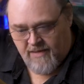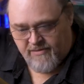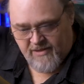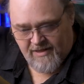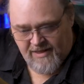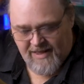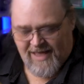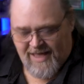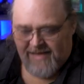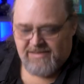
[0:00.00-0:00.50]
And the
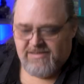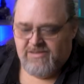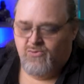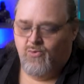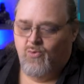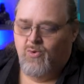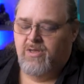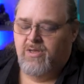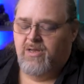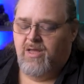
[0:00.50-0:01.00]
last
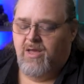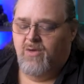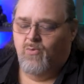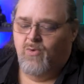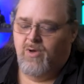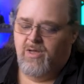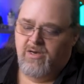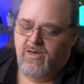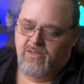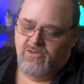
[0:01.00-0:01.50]
one I
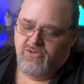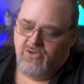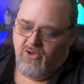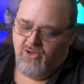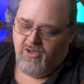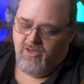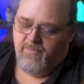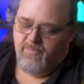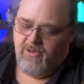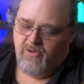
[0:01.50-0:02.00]
want to
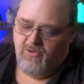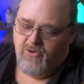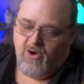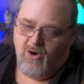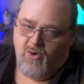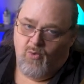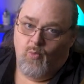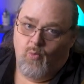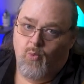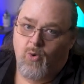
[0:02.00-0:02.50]
talk about
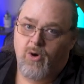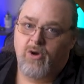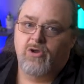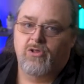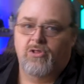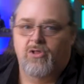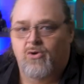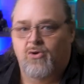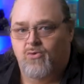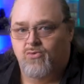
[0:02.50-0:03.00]
are
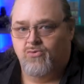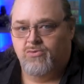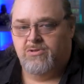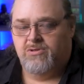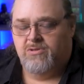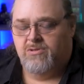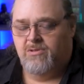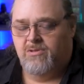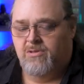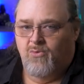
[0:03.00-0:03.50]

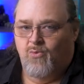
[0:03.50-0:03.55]
workloads.